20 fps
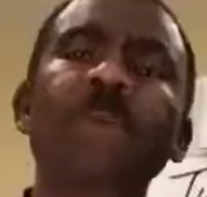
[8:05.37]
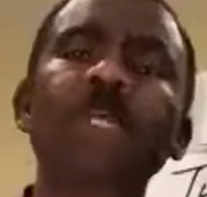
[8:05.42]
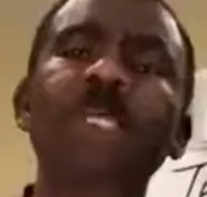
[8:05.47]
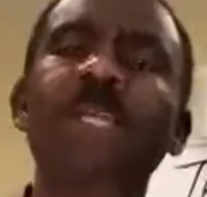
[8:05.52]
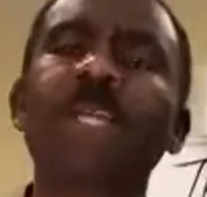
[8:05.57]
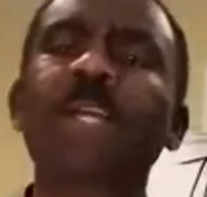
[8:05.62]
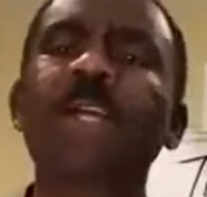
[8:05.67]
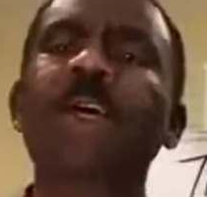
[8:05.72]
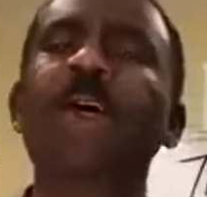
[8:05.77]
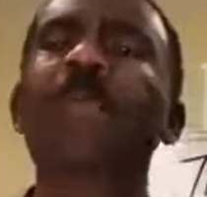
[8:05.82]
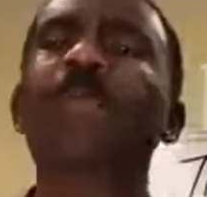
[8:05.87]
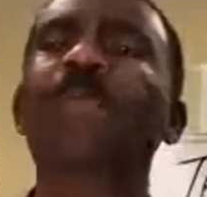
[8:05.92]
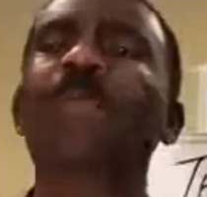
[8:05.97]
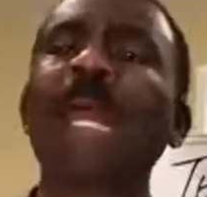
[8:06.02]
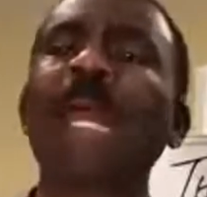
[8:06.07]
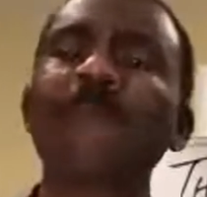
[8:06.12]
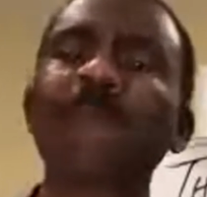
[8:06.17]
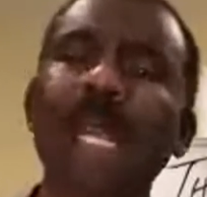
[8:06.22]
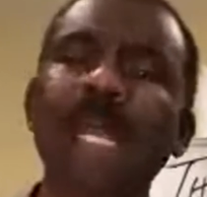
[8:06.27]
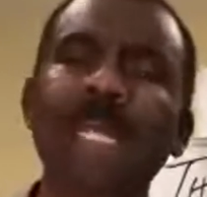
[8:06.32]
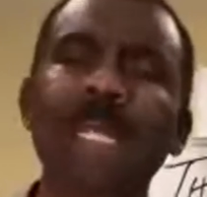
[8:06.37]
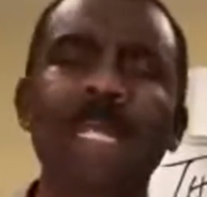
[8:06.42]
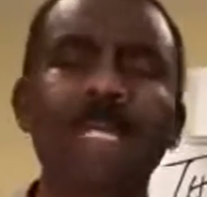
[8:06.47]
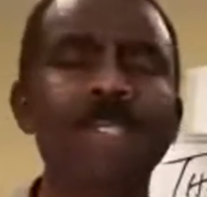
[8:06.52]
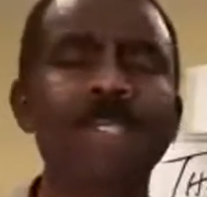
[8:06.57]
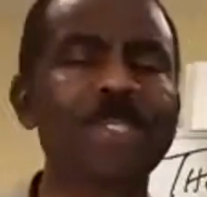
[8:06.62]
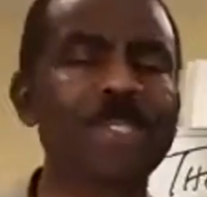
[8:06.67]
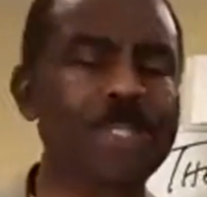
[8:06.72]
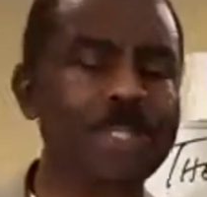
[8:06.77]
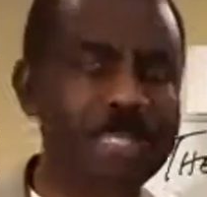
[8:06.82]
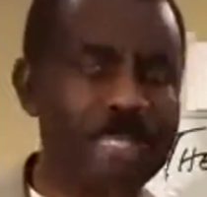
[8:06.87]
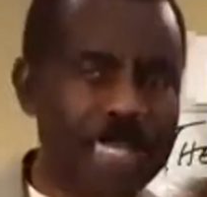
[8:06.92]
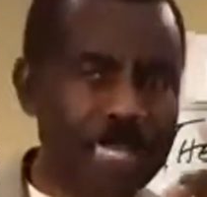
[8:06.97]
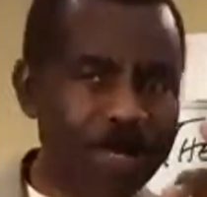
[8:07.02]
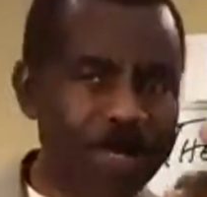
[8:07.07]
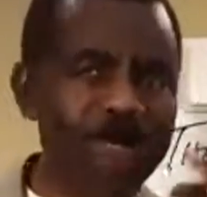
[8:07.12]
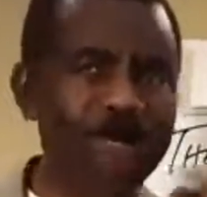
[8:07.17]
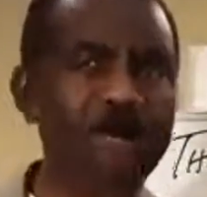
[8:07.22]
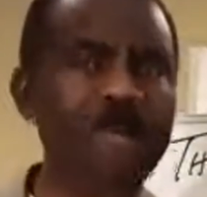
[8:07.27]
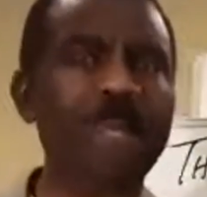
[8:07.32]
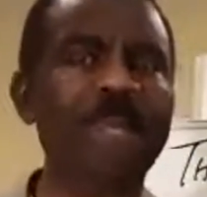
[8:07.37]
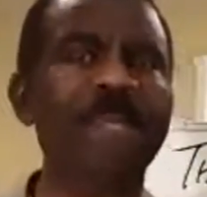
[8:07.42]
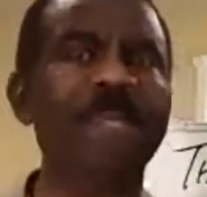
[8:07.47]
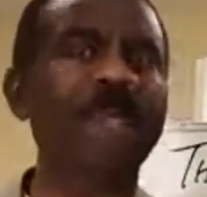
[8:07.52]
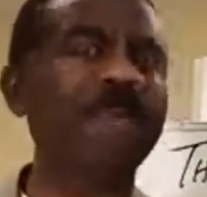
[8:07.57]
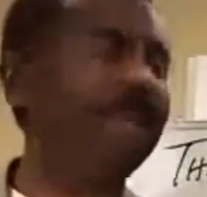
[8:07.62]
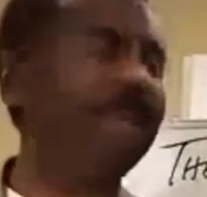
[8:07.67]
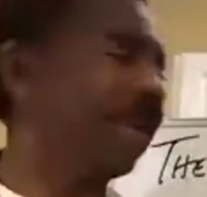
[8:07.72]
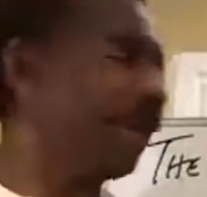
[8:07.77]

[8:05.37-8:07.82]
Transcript: theorem is going to come back in. So stay with me,